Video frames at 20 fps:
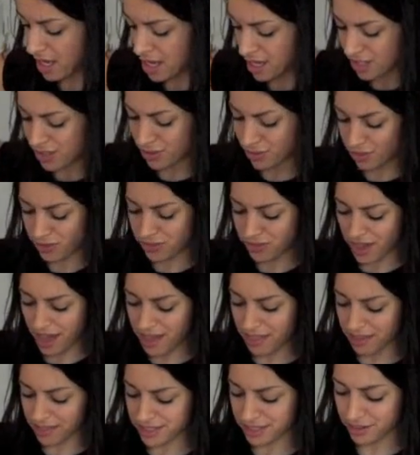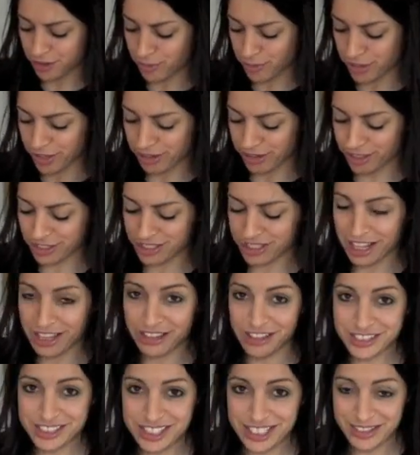So that looks, oh my gosh, that
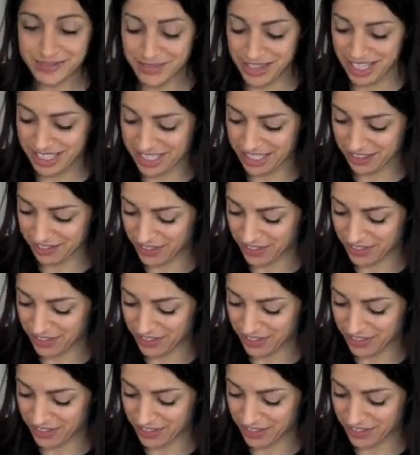looks amazing.